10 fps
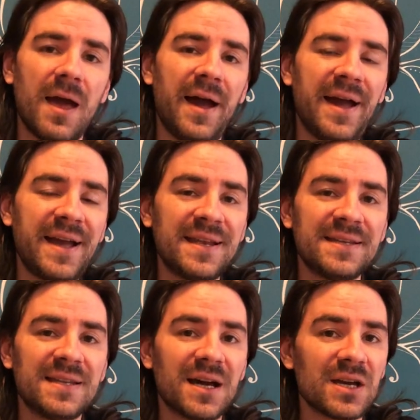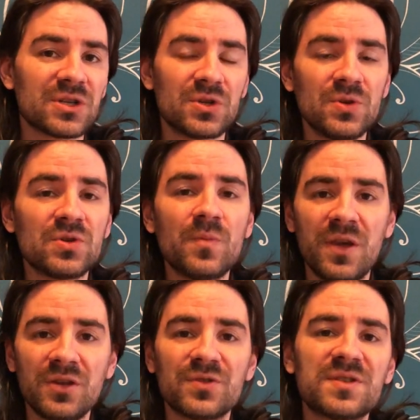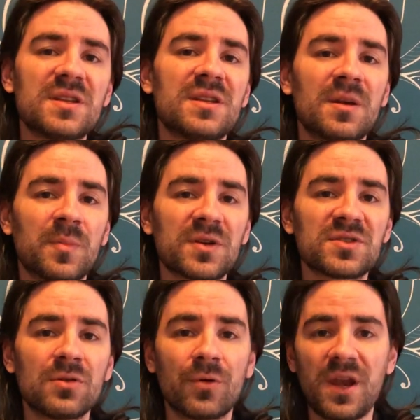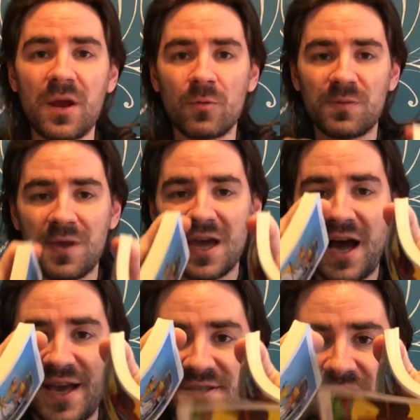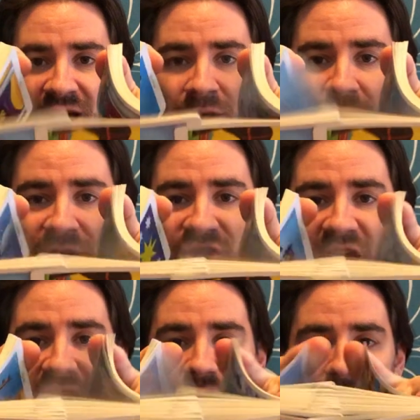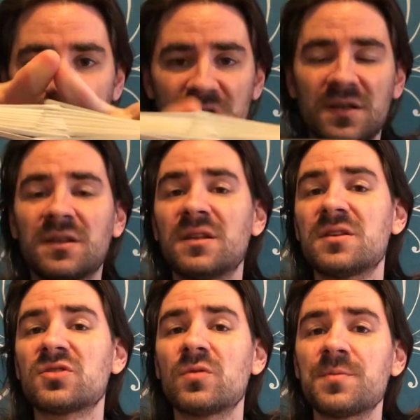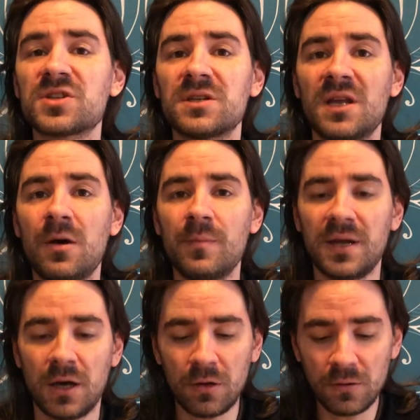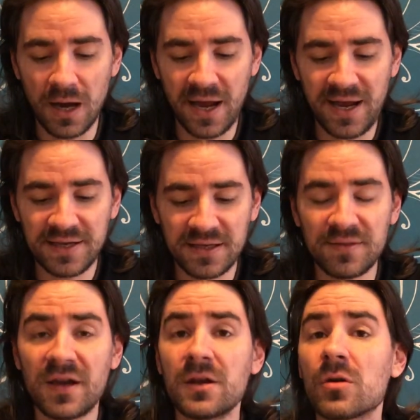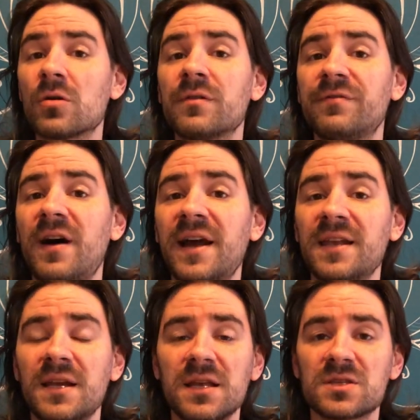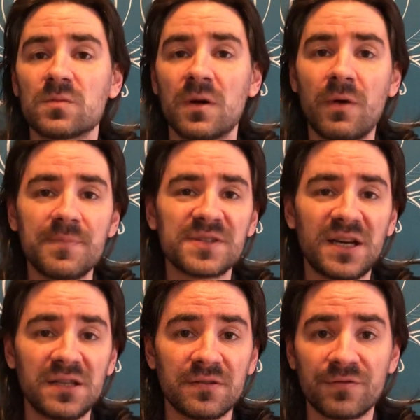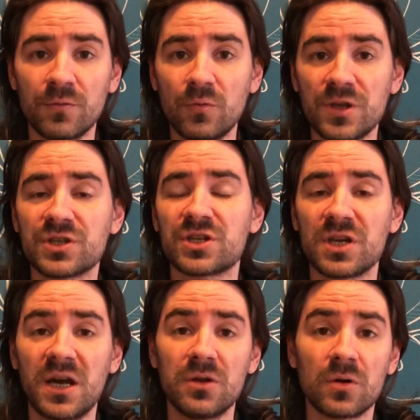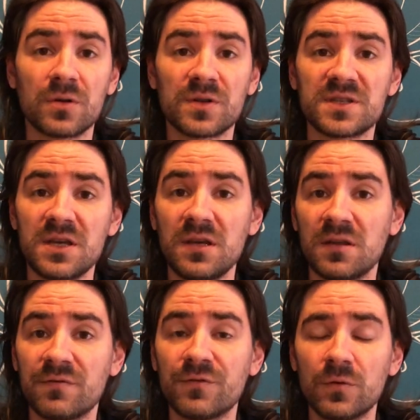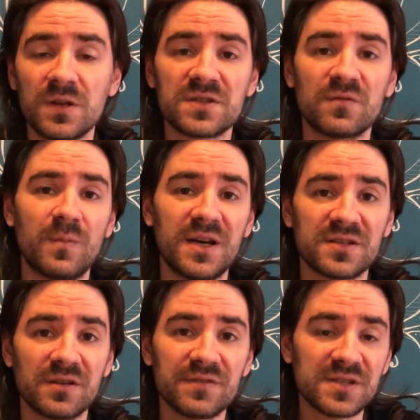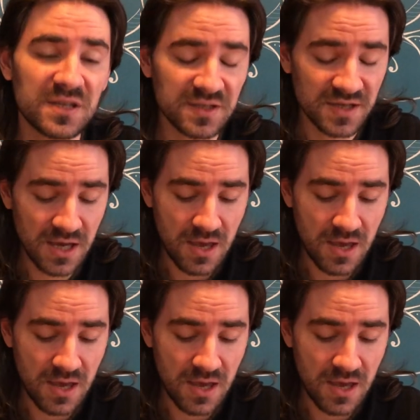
And uh, should you be interested in a personal reading with me guys, uh, you can check out the description down below and uh, there you're going to find a link to my website from which you're going to see the full list of my services